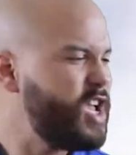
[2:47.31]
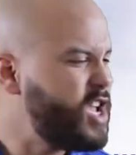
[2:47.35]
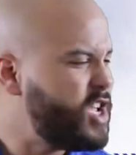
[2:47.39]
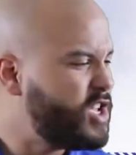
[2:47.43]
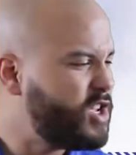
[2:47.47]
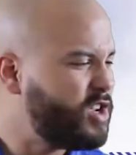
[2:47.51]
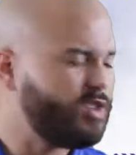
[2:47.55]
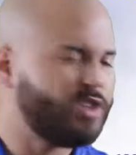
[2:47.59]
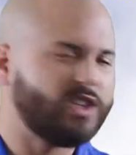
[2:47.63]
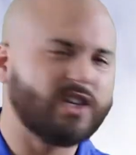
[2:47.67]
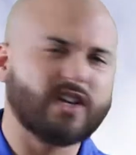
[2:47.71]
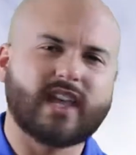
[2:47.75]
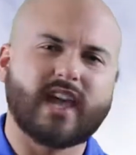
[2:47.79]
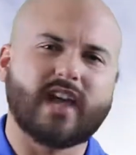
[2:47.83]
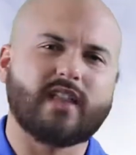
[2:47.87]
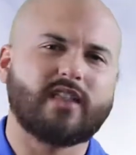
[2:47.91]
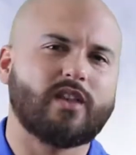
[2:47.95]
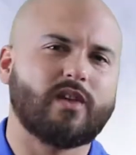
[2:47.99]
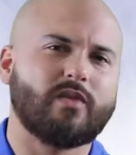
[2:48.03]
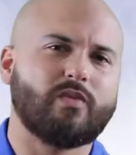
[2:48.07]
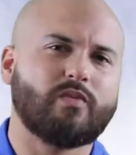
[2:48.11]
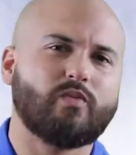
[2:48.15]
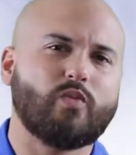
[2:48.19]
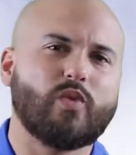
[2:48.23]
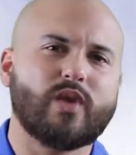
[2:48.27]
you look at
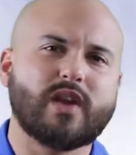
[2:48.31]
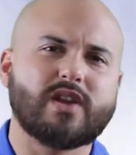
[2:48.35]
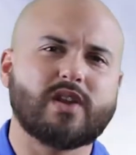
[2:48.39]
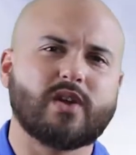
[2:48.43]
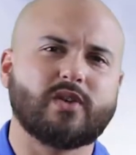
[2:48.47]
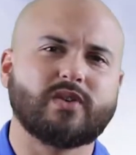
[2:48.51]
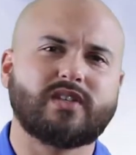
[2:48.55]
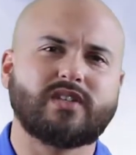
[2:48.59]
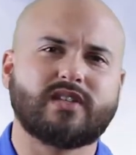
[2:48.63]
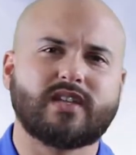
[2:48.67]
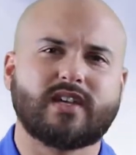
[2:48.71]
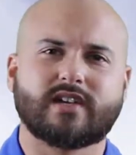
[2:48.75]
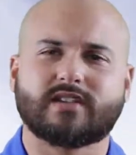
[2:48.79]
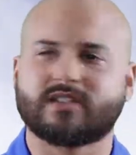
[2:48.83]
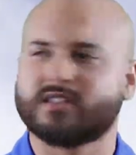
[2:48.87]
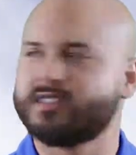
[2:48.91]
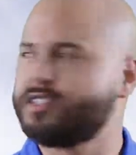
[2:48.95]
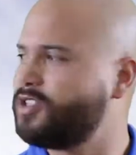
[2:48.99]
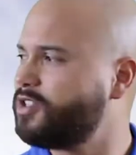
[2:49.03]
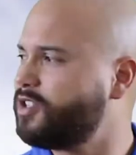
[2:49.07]
the window sills,